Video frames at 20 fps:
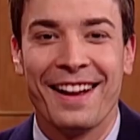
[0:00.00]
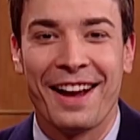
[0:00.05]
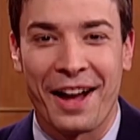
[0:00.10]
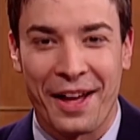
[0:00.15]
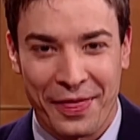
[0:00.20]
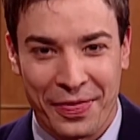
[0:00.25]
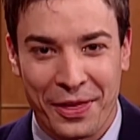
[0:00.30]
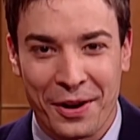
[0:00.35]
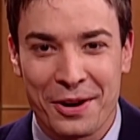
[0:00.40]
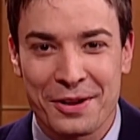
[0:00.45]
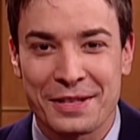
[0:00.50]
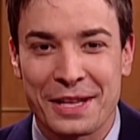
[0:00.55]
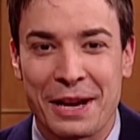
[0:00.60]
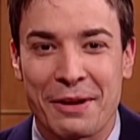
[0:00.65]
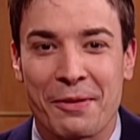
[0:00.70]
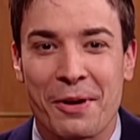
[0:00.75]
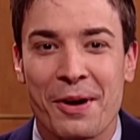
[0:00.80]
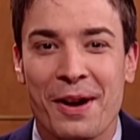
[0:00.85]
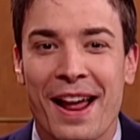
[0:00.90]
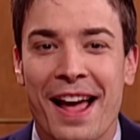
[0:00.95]
On
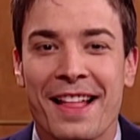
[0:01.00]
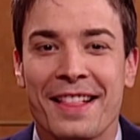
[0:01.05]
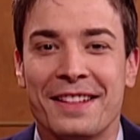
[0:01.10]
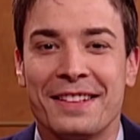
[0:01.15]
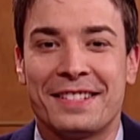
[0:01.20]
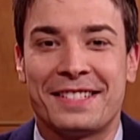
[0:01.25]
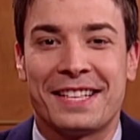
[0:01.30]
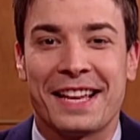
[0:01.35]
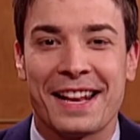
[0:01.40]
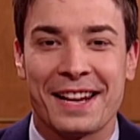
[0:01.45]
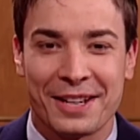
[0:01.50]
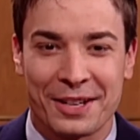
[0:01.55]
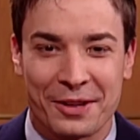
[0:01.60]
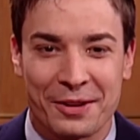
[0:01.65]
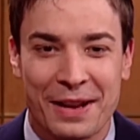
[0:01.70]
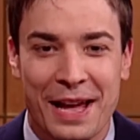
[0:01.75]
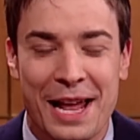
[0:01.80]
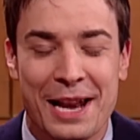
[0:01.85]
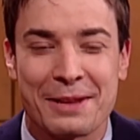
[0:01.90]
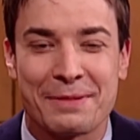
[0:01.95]
Thursday, Rhode Island Senate
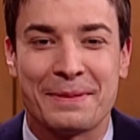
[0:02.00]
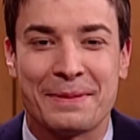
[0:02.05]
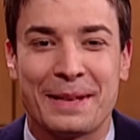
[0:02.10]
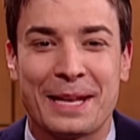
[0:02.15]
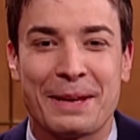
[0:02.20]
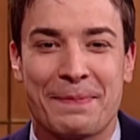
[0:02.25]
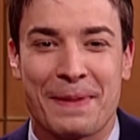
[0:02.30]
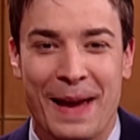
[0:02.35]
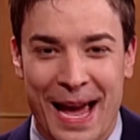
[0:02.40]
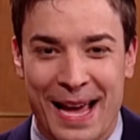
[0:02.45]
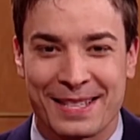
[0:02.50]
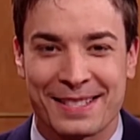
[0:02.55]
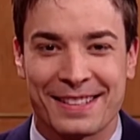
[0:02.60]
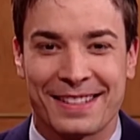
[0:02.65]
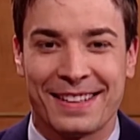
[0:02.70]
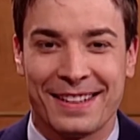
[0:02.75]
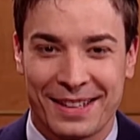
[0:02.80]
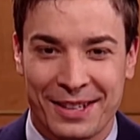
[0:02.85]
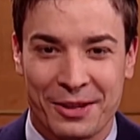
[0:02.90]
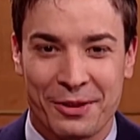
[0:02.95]
unanimously passed
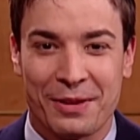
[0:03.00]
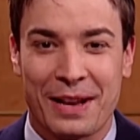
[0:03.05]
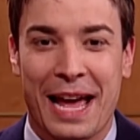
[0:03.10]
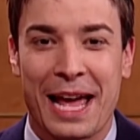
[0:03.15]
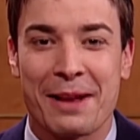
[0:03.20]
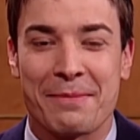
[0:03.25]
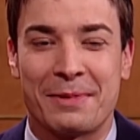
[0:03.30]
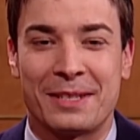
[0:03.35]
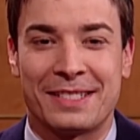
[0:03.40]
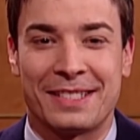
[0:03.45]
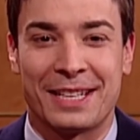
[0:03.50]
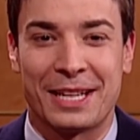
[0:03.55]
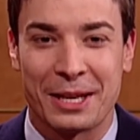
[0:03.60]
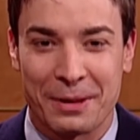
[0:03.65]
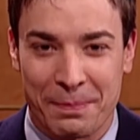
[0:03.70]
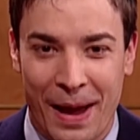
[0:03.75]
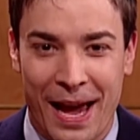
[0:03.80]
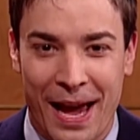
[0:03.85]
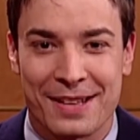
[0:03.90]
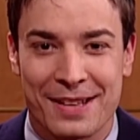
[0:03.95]

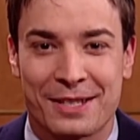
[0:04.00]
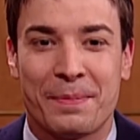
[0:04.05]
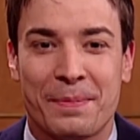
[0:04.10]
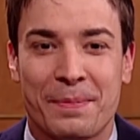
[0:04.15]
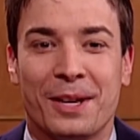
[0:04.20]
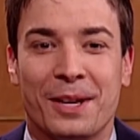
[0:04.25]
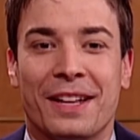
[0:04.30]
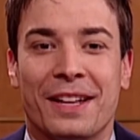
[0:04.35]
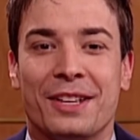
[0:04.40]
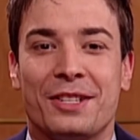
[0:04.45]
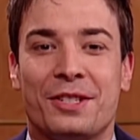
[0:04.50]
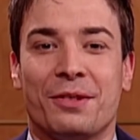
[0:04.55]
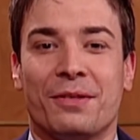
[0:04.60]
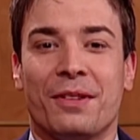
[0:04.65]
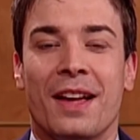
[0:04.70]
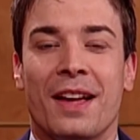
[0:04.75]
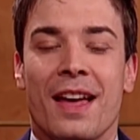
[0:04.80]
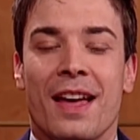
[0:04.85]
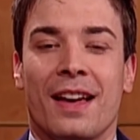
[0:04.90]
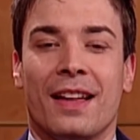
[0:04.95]
the bill to
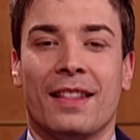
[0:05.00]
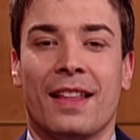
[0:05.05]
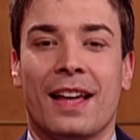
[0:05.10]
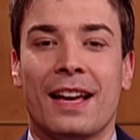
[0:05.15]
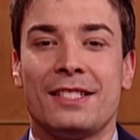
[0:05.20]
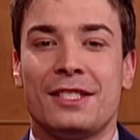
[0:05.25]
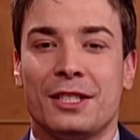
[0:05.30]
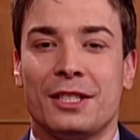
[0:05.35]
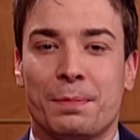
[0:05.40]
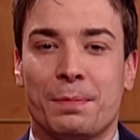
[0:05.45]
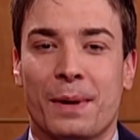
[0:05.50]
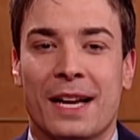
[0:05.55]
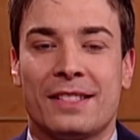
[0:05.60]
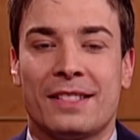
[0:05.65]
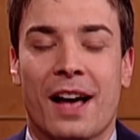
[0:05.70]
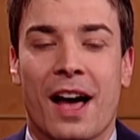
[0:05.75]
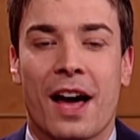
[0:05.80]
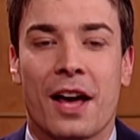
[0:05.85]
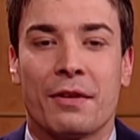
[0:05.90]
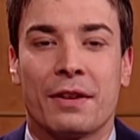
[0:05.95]
issue license
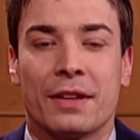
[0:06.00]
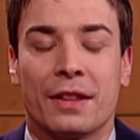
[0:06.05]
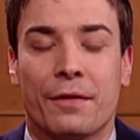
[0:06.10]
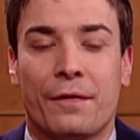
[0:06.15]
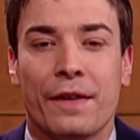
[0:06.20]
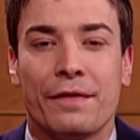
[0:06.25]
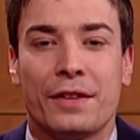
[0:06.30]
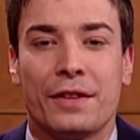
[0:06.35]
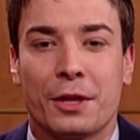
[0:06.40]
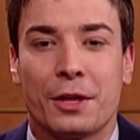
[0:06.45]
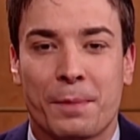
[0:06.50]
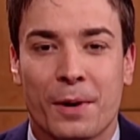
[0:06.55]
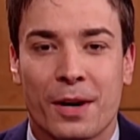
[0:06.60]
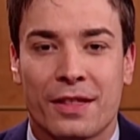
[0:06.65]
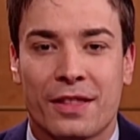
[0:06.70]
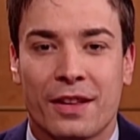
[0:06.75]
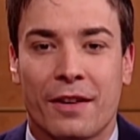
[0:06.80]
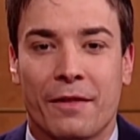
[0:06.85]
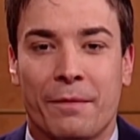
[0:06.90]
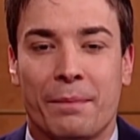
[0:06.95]
plates honoring the 50th
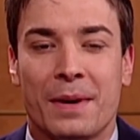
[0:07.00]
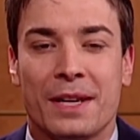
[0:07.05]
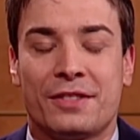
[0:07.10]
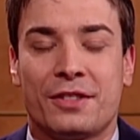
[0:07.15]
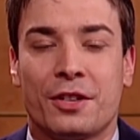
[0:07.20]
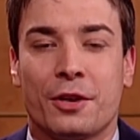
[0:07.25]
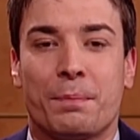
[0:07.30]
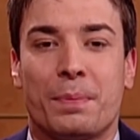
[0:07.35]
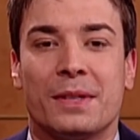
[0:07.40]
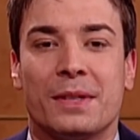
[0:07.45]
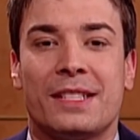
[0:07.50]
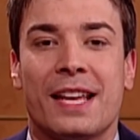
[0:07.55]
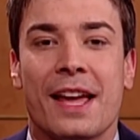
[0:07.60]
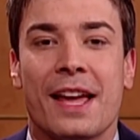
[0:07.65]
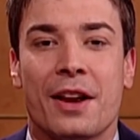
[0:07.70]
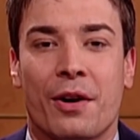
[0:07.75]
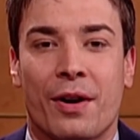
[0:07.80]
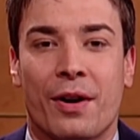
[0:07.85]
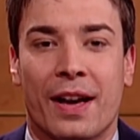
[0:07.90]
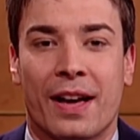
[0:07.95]
birthday of Mr.
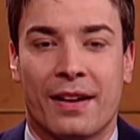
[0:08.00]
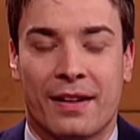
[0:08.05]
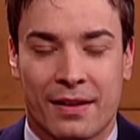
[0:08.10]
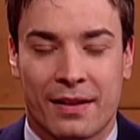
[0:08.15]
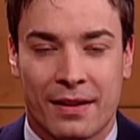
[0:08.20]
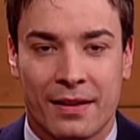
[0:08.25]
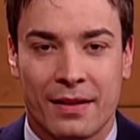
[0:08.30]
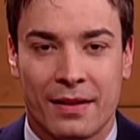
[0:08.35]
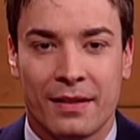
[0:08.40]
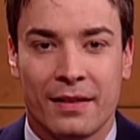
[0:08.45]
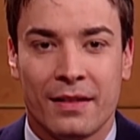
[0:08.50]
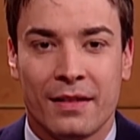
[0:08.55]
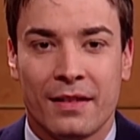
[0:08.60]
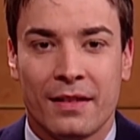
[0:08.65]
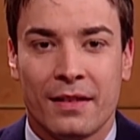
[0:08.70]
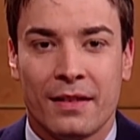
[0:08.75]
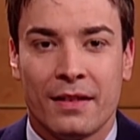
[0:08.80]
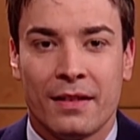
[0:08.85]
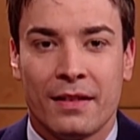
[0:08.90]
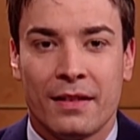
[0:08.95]
Potato Head.
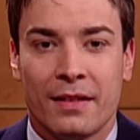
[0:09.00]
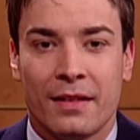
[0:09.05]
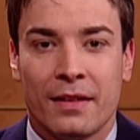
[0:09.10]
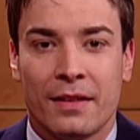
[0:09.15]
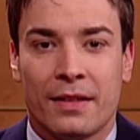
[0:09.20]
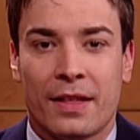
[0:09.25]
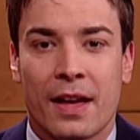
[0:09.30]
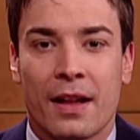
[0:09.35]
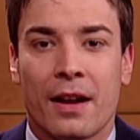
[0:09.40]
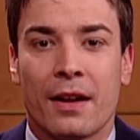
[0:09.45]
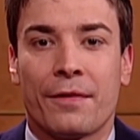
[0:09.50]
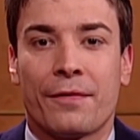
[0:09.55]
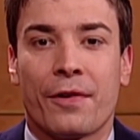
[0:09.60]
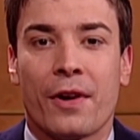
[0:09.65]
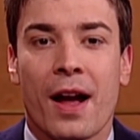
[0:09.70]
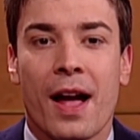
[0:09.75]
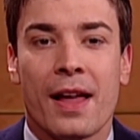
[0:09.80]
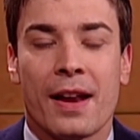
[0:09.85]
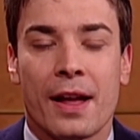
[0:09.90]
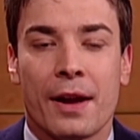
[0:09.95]
Then on
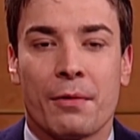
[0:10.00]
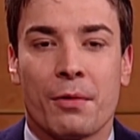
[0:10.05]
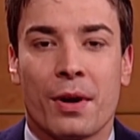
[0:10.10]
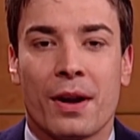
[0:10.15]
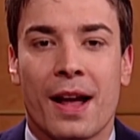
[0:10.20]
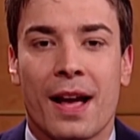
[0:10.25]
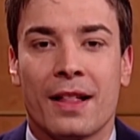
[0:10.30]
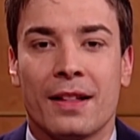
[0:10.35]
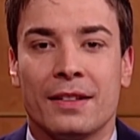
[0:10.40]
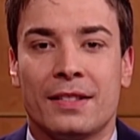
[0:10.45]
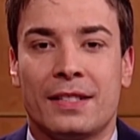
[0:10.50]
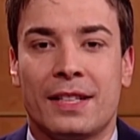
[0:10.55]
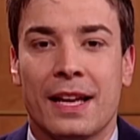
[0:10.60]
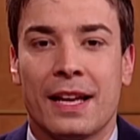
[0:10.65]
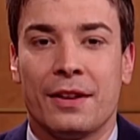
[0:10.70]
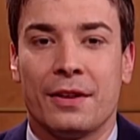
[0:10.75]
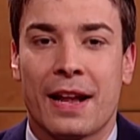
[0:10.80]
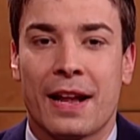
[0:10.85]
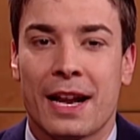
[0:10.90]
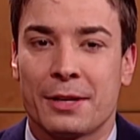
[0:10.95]
Friday, Rhode Island
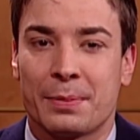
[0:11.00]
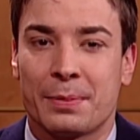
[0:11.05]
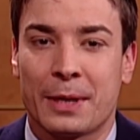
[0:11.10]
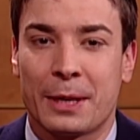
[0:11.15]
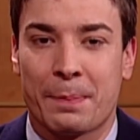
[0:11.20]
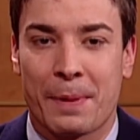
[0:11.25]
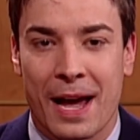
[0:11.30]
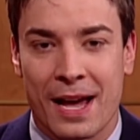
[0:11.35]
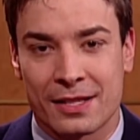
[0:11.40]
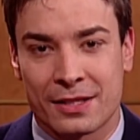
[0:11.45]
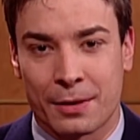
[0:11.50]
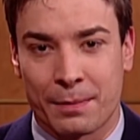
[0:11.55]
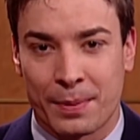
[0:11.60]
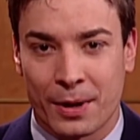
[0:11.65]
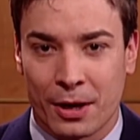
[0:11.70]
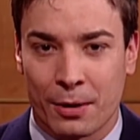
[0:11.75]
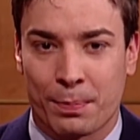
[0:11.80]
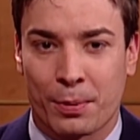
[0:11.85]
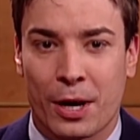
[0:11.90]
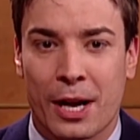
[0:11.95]
State unanimously passed a
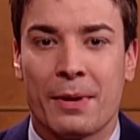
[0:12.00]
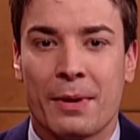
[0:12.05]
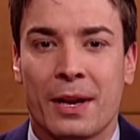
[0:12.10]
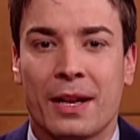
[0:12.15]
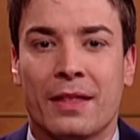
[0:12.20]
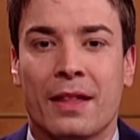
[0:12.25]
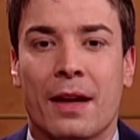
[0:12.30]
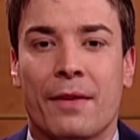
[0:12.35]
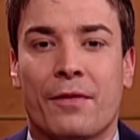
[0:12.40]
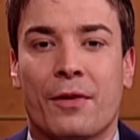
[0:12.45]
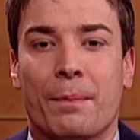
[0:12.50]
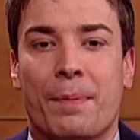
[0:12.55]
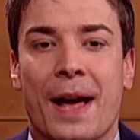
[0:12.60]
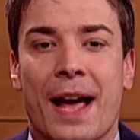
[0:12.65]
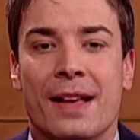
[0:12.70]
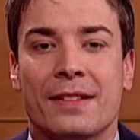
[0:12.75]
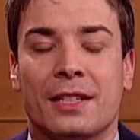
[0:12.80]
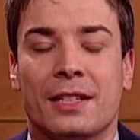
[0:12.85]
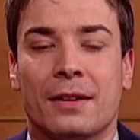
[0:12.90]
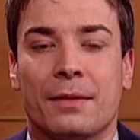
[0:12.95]
bill prohibiting them from
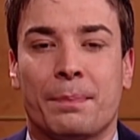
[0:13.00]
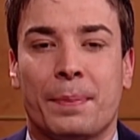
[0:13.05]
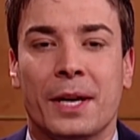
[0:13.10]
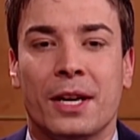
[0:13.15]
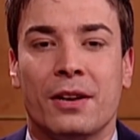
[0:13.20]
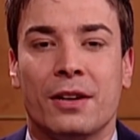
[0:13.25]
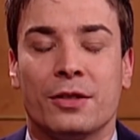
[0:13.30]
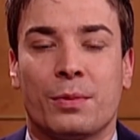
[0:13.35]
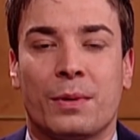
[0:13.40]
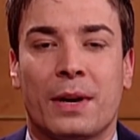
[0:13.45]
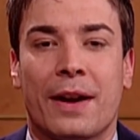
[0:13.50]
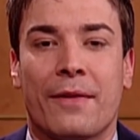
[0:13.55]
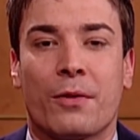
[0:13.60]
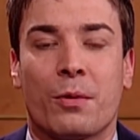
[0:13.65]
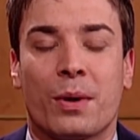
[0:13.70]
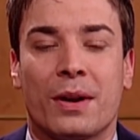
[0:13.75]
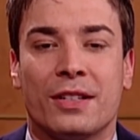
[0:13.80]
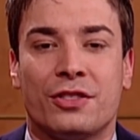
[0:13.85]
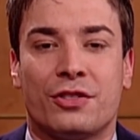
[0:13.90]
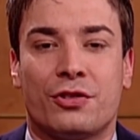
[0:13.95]
passing bills when
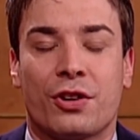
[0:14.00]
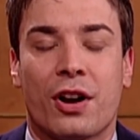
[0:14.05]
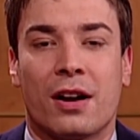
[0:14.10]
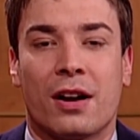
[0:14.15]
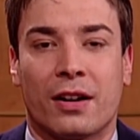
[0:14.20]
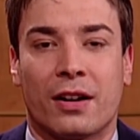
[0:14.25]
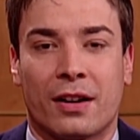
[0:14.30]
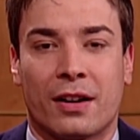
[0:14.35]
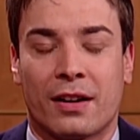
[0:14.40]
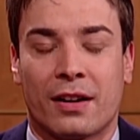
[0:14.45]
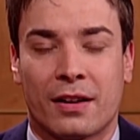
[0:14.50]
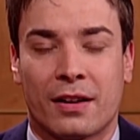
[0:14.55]
everyone is drunk.